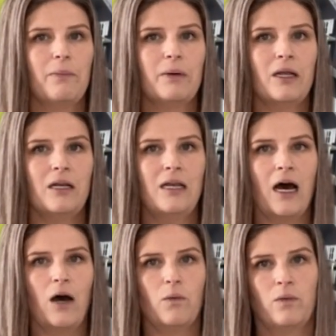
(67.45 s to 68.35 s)
but
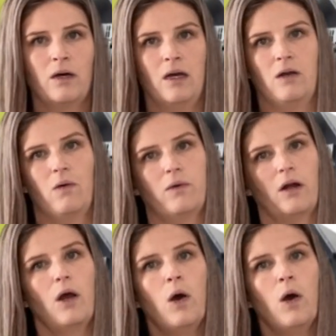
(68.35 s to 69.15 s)
not one where